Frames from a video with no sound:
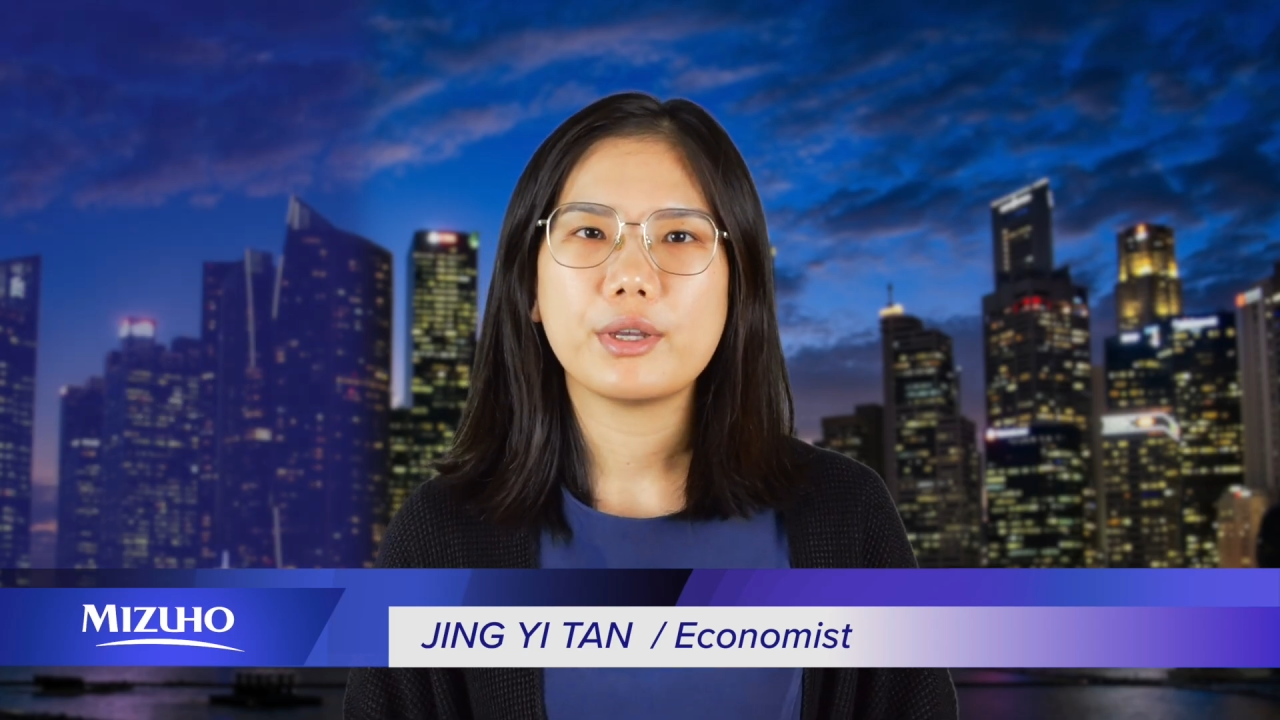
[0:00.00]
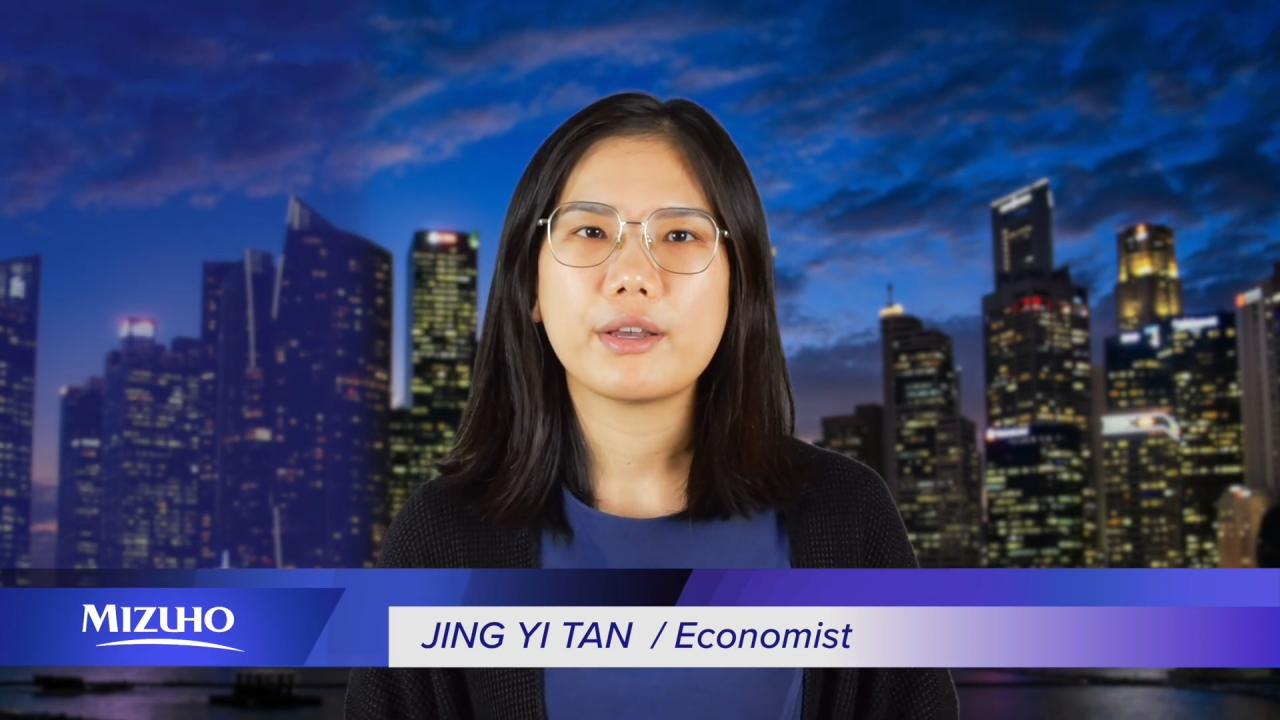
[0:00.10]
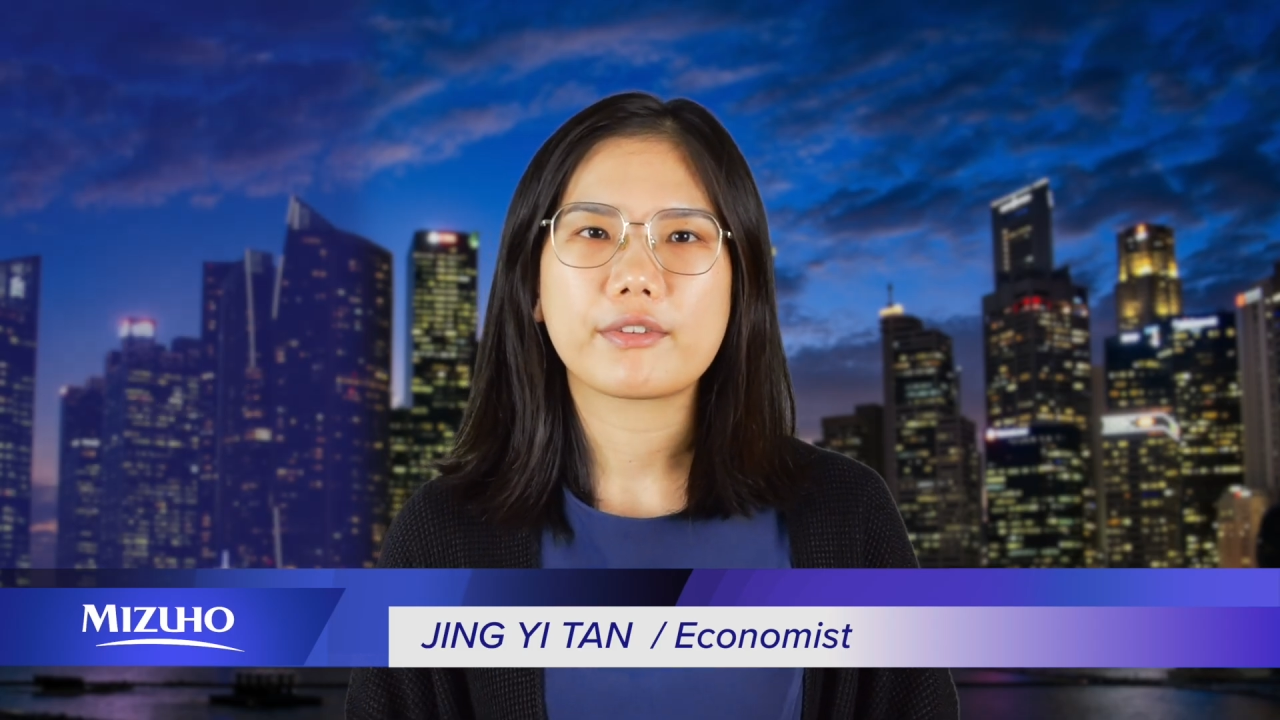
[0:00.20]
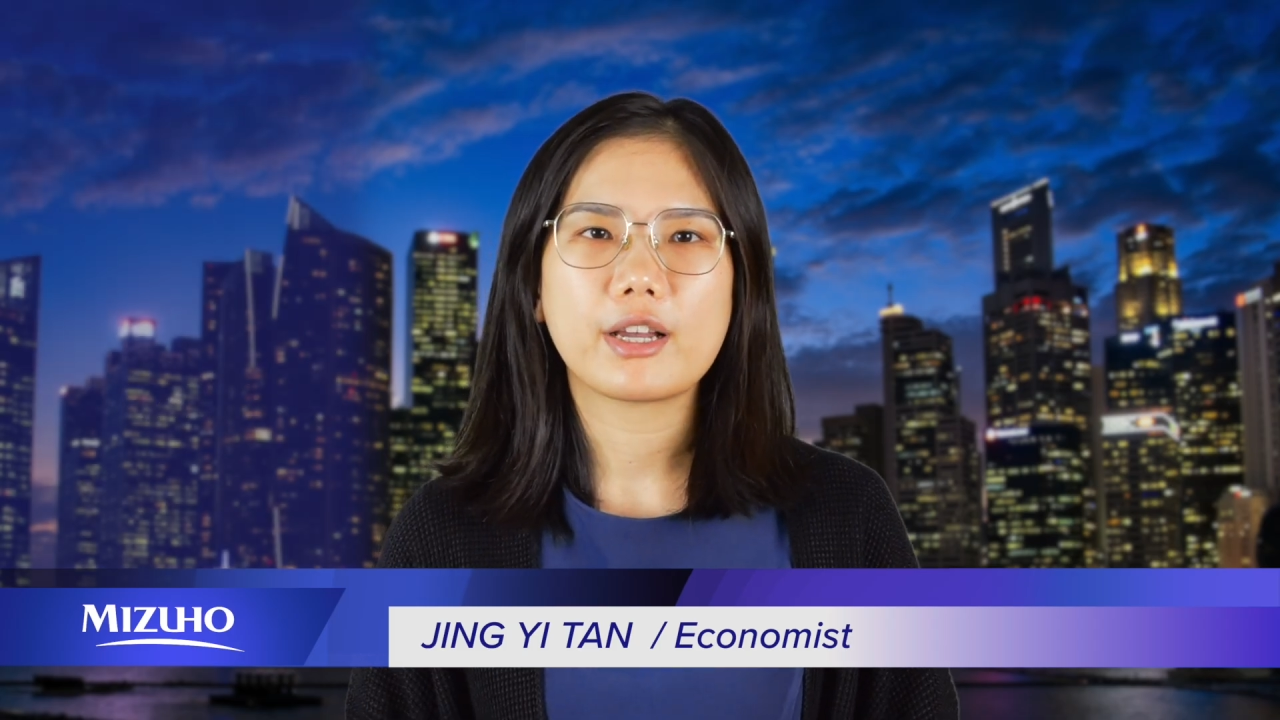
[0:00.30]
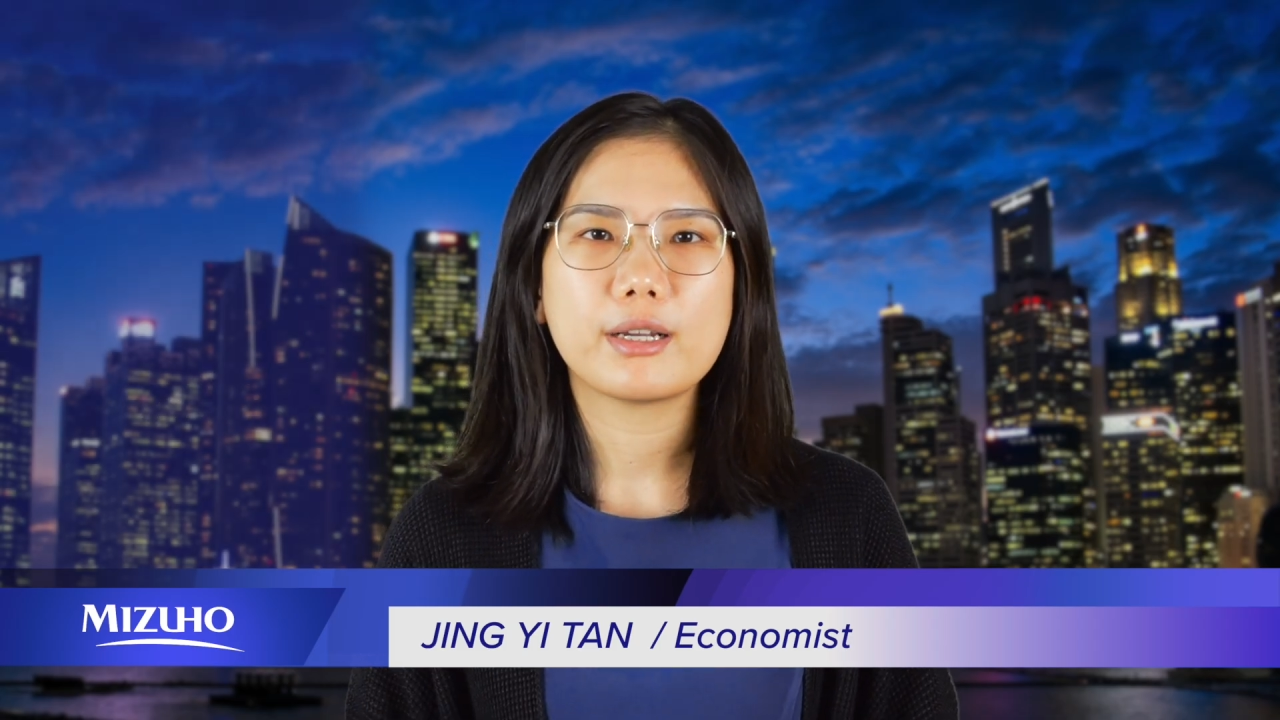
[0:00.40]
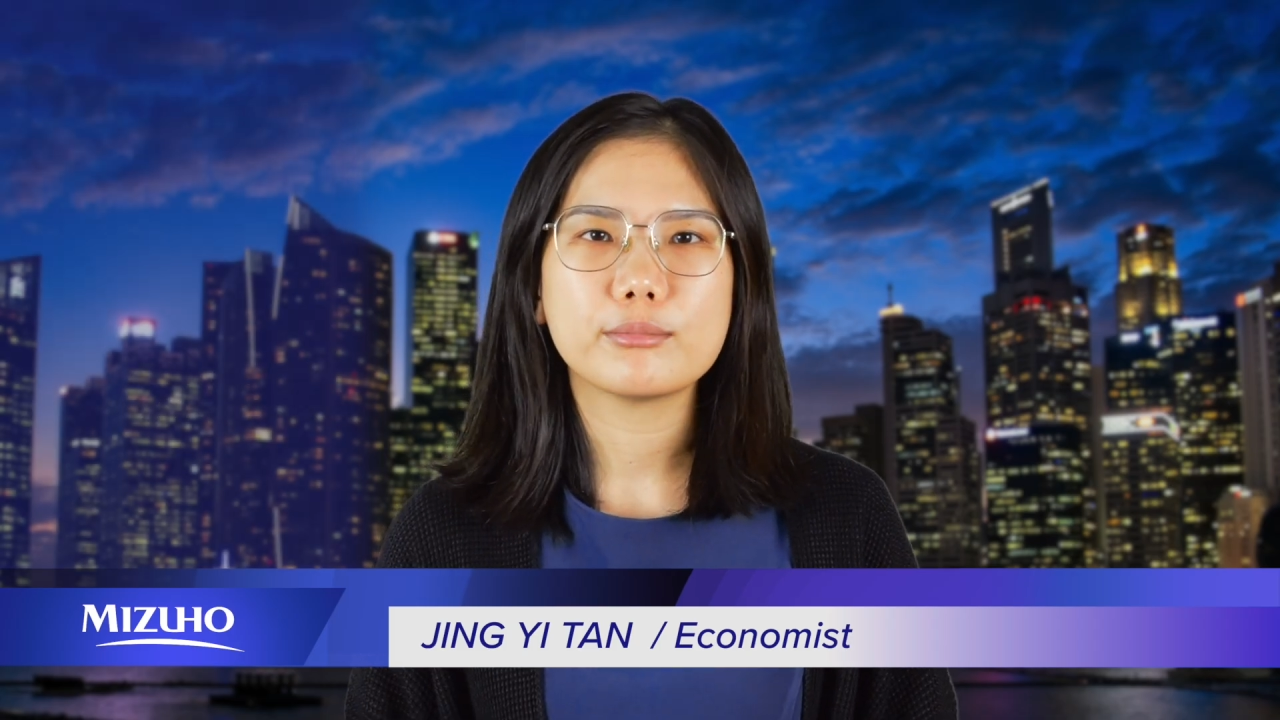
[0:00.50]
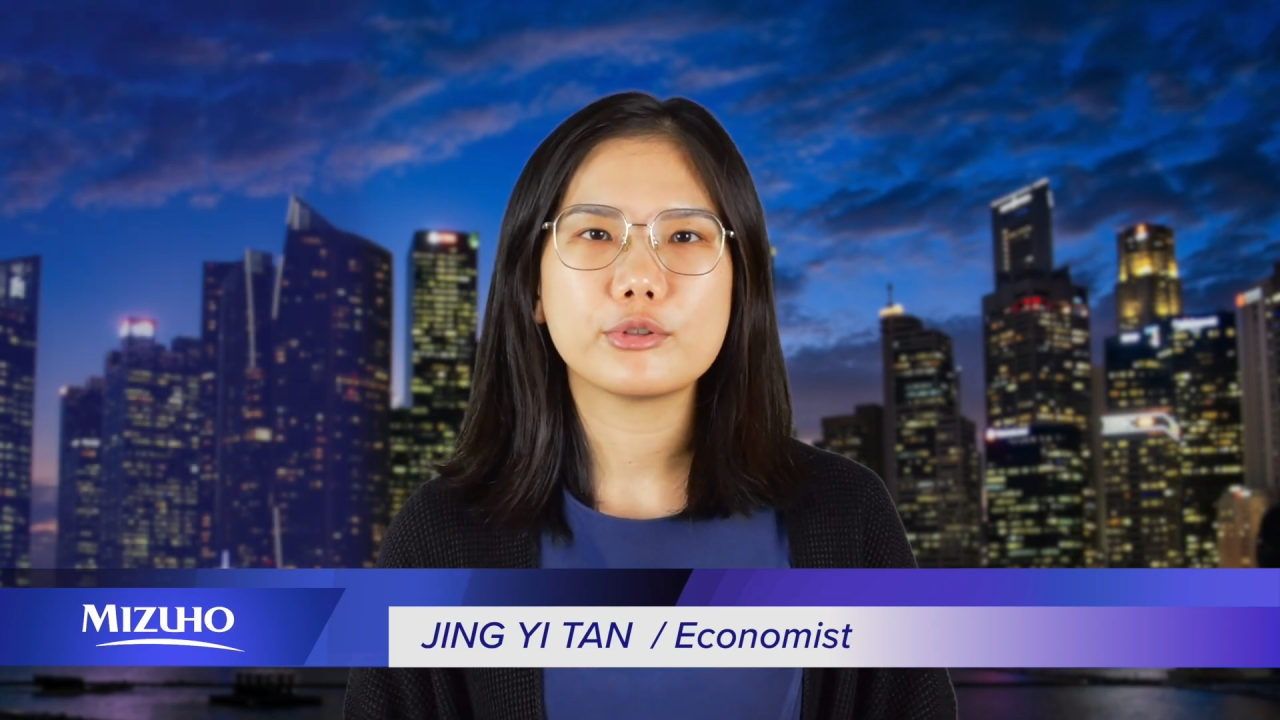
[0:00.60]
have come